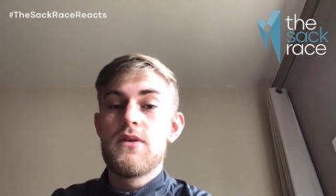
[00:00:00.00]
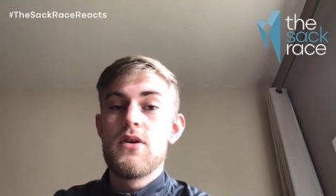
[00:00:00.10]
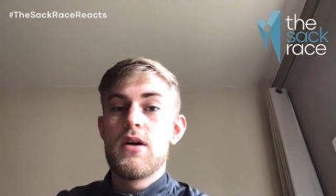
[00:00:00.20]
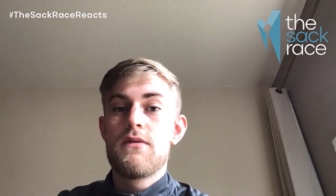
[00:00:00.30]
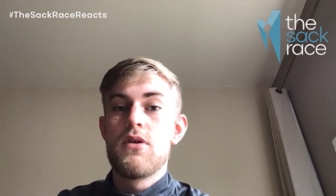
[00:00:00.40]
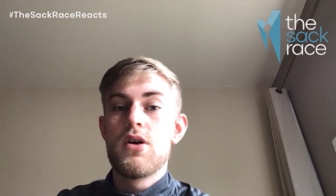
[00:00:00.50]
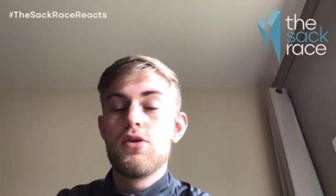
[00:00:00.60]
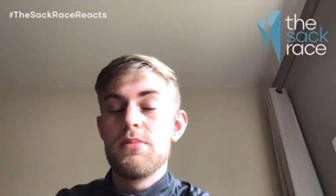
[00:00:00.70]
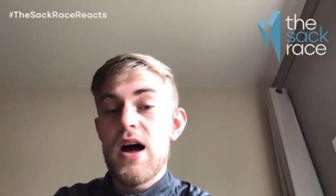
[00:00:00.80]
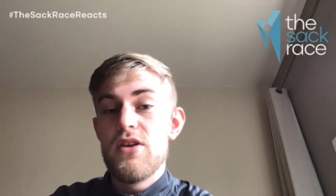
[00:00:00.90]
for a
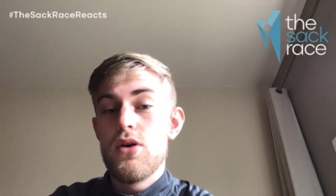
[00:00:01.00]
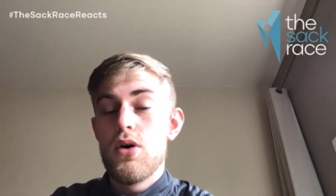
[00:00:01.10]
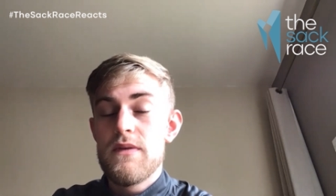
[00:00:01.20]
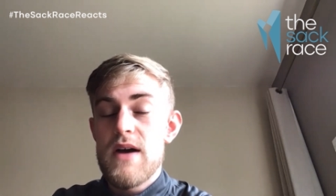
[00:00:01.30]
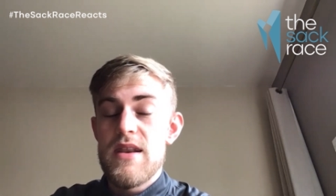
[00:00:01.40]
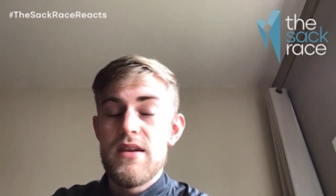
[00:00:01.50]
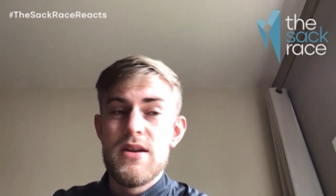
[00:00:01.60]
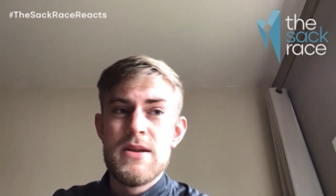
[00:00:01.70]
club like North End.